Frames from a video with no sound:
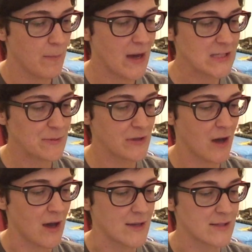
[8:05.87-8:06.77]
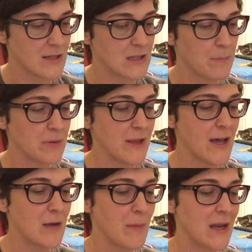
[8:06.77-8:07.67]
Possible cause. The
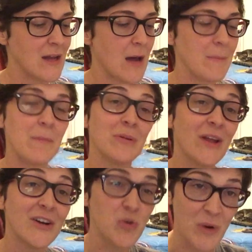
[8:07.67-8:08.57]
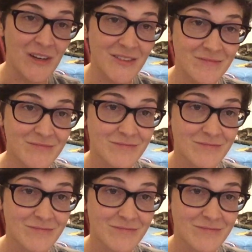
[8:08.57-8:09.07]
plug may not be plugged well.